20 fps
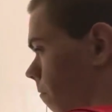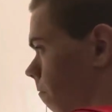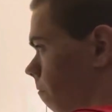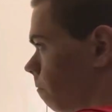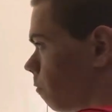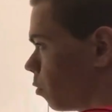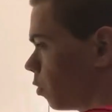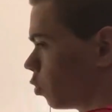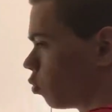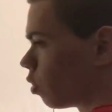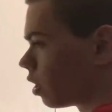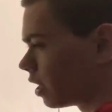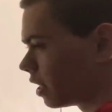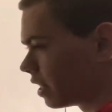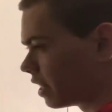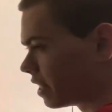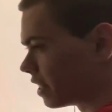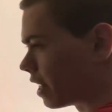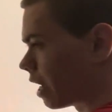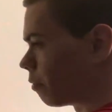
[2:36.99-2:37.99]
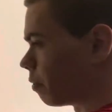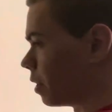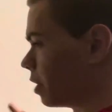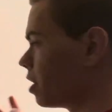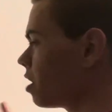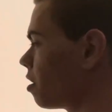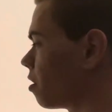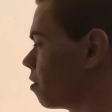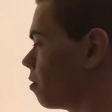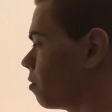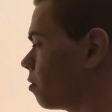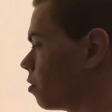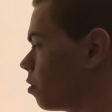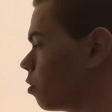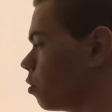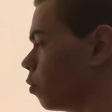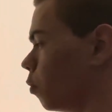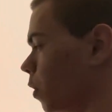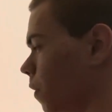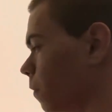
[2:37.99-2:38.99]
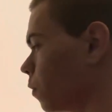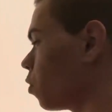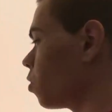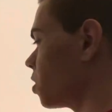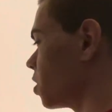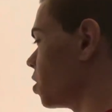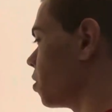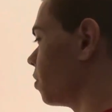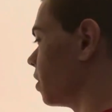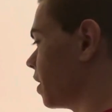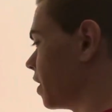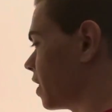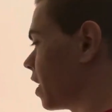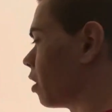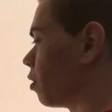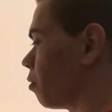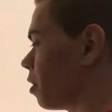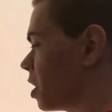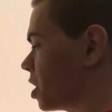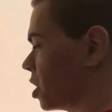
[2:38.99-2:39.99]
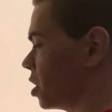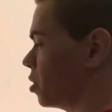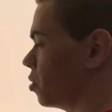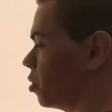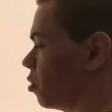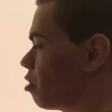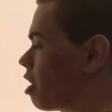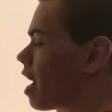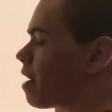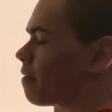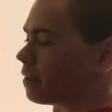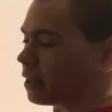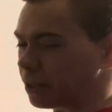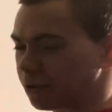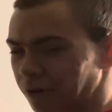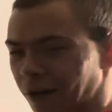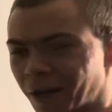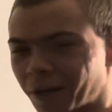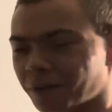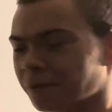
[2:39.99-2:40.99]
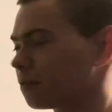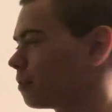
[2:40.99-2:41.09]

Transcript: for the quantities that we know, we of course know the acceleration due to gravity, right?